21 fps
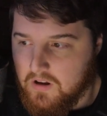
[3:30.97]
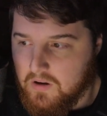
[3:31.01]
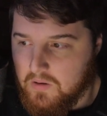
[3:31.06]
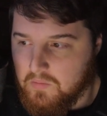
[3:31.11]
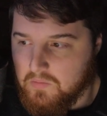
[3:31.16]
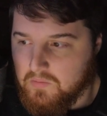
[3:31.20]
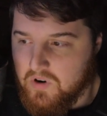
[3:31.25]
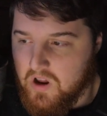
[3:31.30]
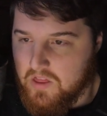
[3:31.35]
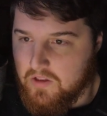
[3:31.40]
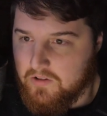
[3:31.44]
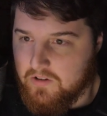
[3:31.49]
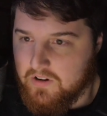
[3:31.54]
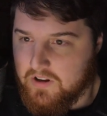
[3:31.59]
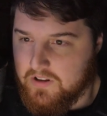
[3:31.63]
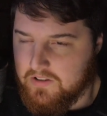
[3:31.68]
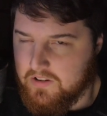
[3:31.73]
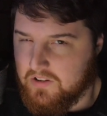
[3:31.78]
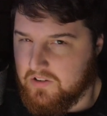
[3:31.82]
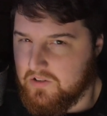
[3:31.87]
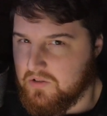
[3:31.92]
Rather,
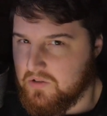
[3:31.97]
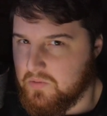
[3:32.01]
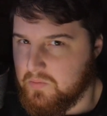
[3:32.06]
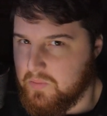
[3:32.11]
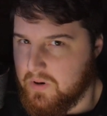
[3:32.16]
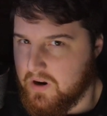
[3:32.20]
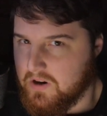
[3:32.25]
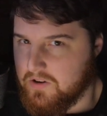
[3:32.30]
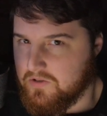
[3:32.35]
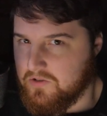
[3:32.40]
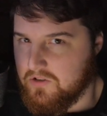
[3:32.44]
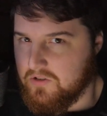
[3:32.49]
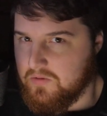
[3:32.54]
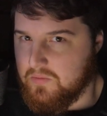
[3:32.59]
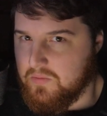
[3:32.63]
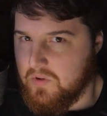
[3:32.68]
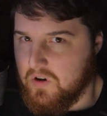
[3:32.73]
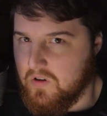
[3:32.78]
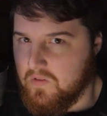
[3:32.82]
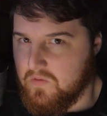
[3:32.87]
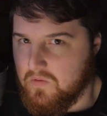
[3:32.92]
it's a
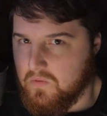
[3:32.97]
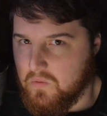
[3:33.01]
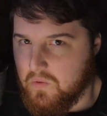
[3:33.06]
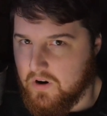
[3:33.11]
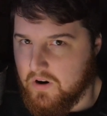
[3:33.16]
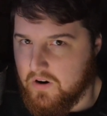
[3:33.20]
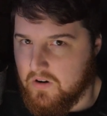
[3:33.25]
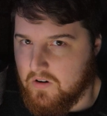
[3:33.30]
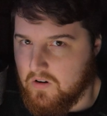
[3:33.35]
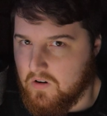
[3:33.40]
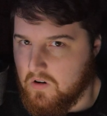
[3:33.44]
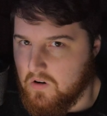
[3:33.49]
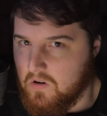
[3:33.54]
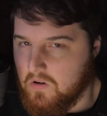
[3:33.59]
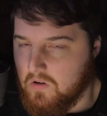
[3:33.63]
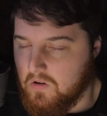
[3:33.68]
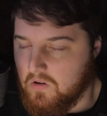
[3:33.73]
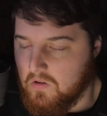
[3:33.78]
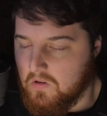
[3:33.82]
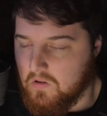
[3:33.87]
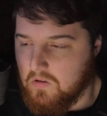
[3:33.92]
spectrum of where
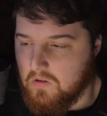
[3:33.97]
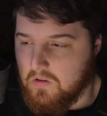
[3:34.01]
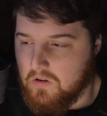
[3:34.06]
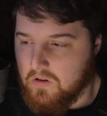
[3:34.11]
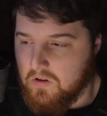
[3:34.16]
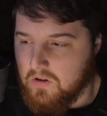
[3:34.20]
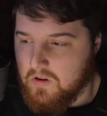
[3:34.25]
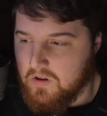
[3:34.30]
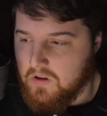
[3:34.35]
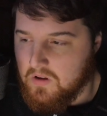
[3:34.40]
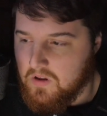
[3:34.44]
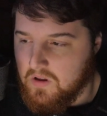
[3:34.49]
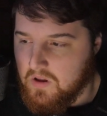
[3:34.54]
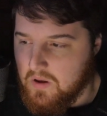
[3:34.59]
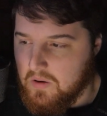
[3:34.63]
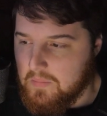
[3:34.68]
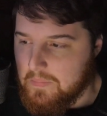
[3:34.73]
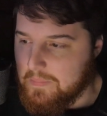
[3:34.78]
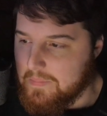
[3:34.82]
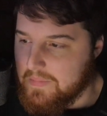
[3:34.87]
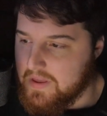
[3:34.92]
all
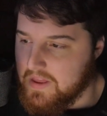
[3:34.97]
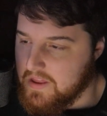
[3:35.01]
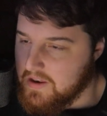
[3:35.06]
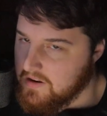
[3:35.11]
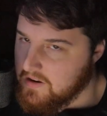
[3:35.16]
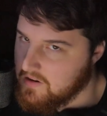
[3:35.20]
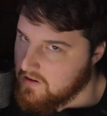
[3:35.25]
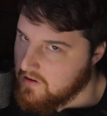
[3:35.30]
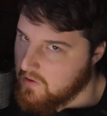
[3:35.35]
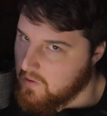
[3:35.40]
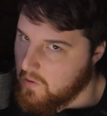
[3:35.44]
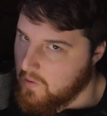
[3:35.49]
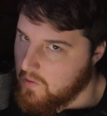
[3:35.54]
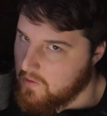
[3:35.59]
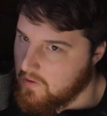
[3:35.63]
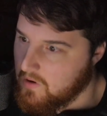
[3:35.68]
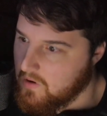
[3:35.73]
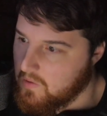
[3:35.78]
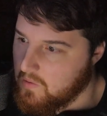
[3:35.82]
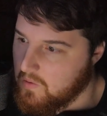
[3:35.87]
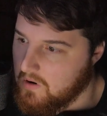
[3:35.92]
men, quote
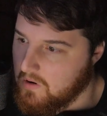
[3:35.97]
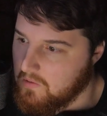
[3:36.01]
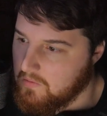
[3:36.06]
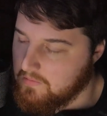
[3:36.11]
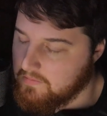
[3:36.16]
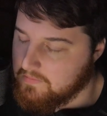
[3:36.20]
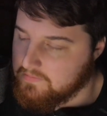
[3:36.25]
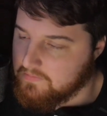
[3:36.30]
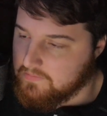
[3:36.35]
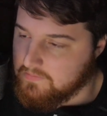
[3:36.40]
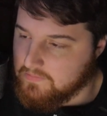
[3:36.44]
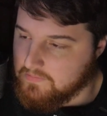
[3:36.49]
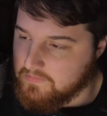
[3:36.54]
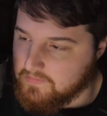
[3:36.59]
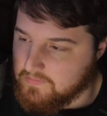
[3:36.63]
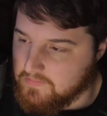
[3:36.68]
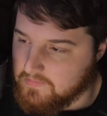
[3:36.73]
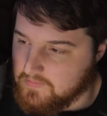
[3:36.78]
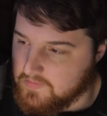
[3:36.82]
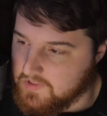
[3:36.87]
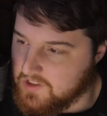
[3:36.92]
unquote,
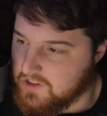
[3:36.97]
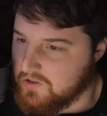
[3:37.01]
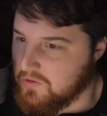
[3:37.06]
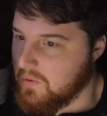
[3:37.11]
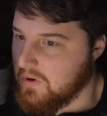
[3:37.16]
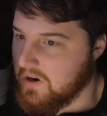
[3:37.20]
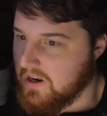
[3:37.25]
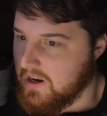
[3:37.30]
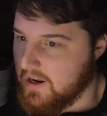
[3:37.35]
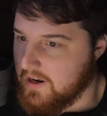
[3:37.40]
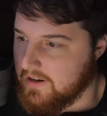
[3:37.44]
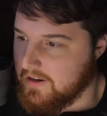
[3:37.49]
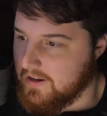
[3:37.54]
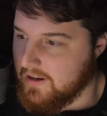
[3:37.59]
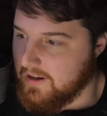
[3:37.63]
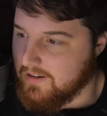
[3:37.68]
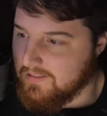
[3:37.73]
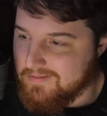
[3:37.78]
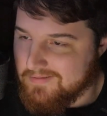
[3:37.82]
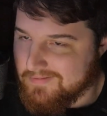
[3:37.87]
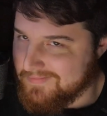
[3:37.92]
it's
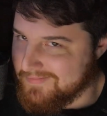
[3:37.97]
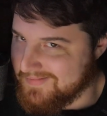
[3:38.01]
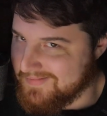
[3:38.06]
2019.